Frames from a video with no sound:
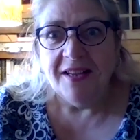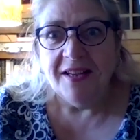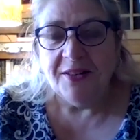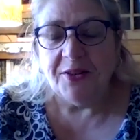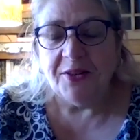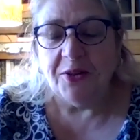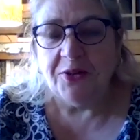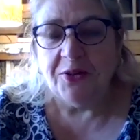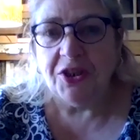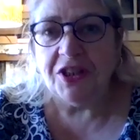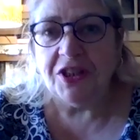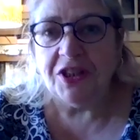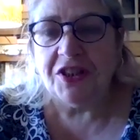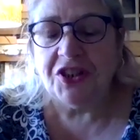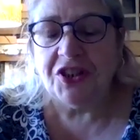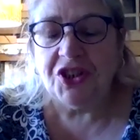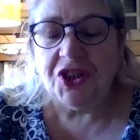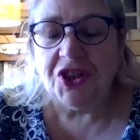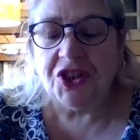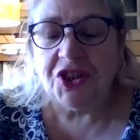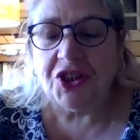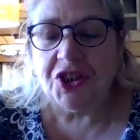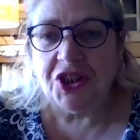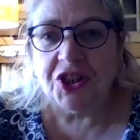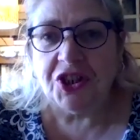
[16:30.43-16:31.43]
So just
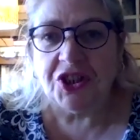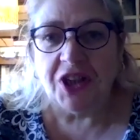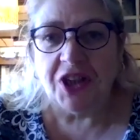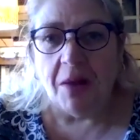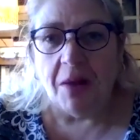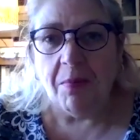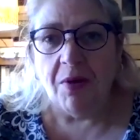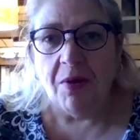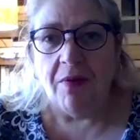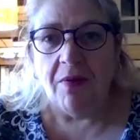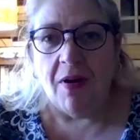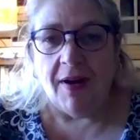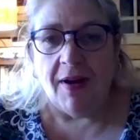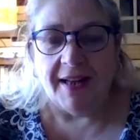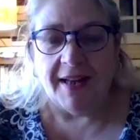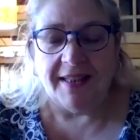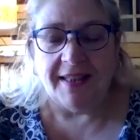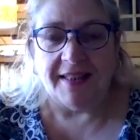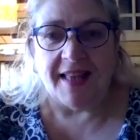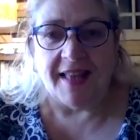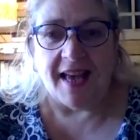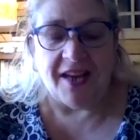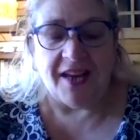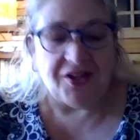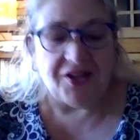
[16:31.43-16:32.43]
to
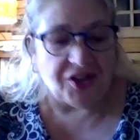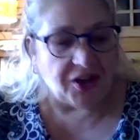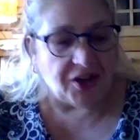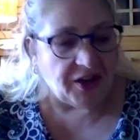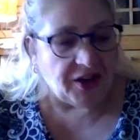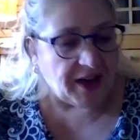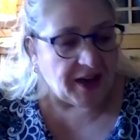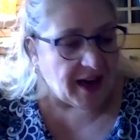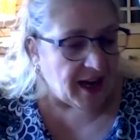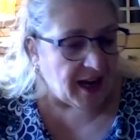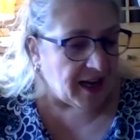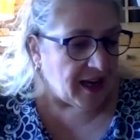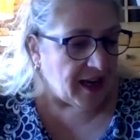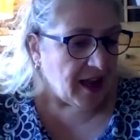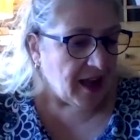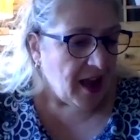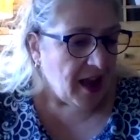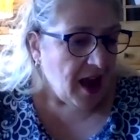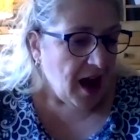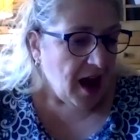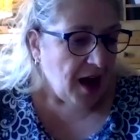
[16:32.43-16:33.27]
summarize there, Julie,